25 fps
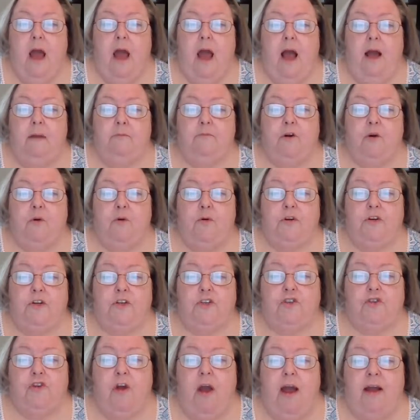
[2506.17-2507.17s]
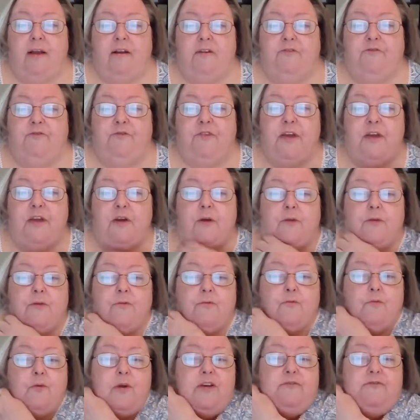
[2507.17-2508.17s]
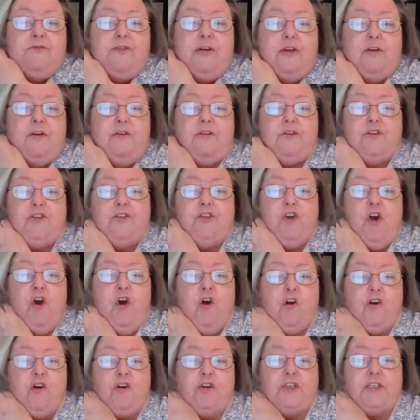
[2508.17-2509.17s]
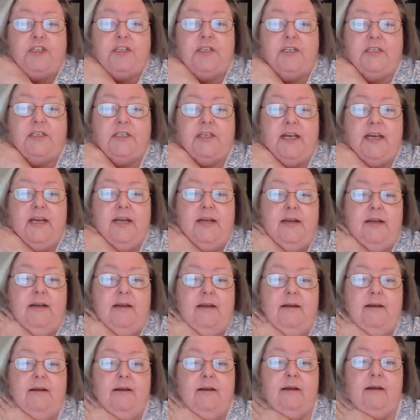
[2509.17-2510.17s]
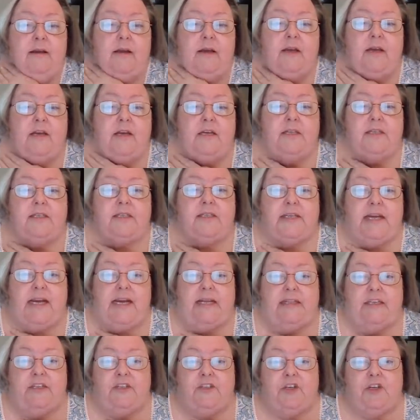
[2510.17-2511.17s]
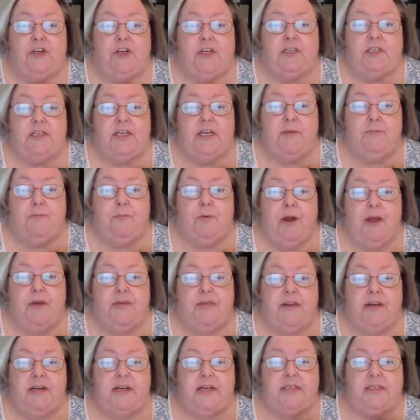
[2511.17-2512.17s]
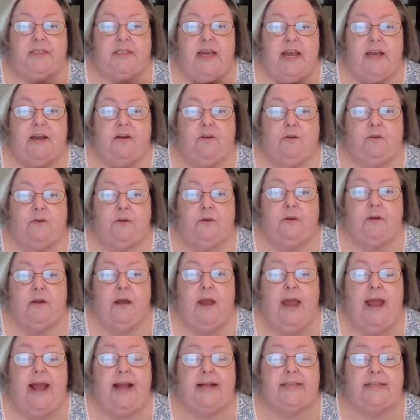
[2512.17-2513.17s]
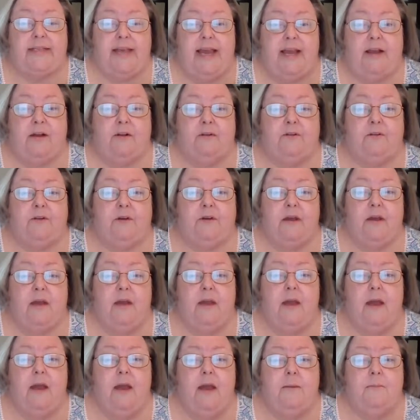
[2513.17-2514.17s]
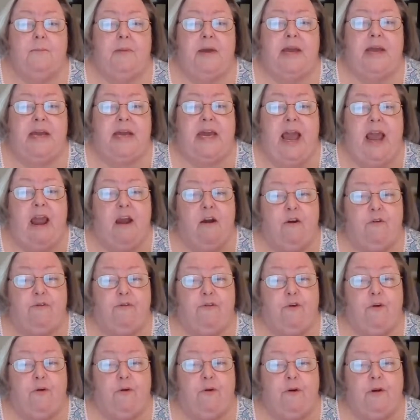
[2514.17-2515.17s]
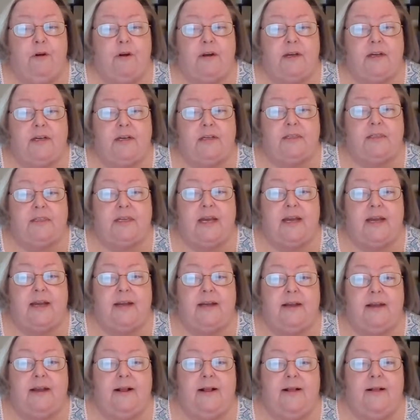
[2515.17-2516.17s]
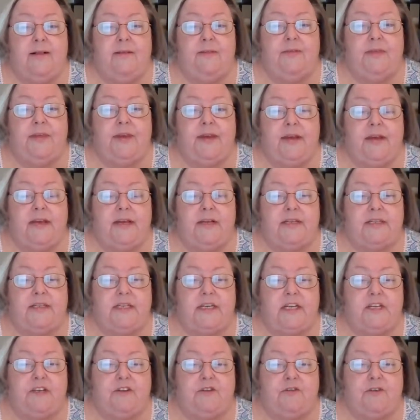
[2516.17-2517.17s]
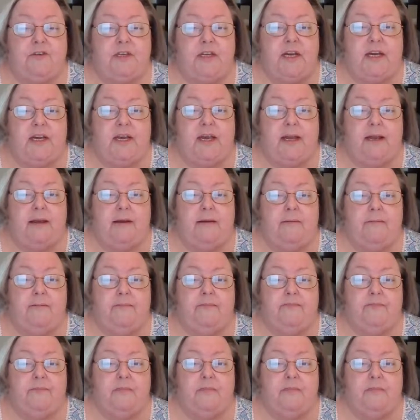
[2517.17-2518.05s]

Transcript: "I'm going to try to refill the jars," he said. Stanley took a deep breath and exhaled. "Be careful," he said, then continued digging.